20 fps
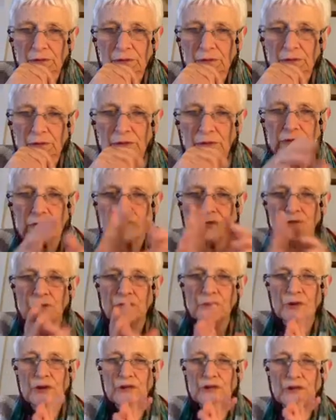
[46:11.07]
you
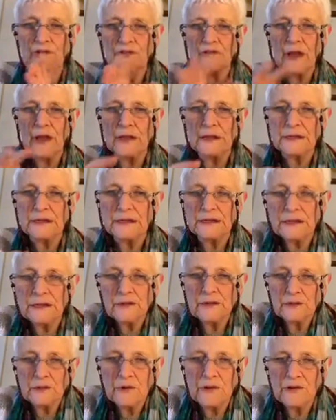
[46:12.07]
understand
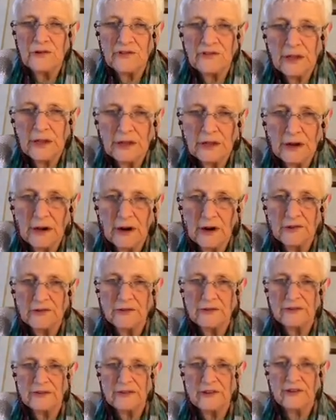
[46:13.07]
the heart
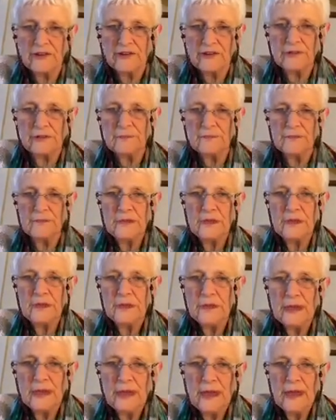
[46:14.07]
condition.
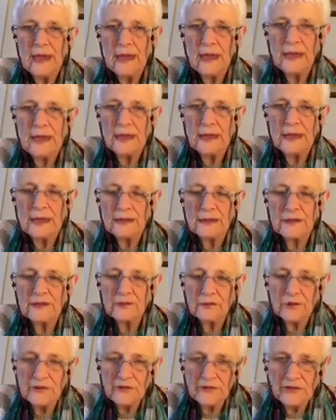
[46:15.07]
Can you
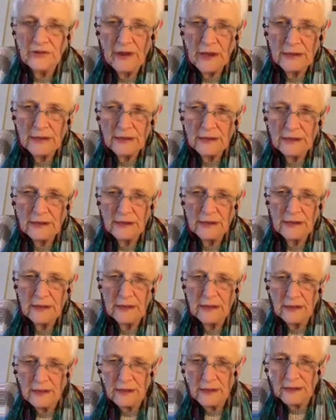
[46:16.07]
understand the
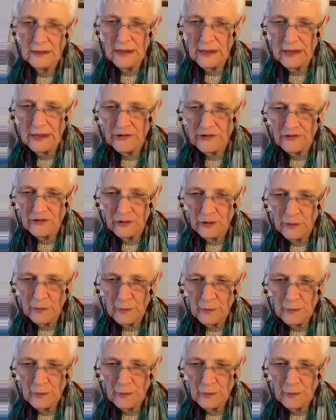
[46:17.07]
age group?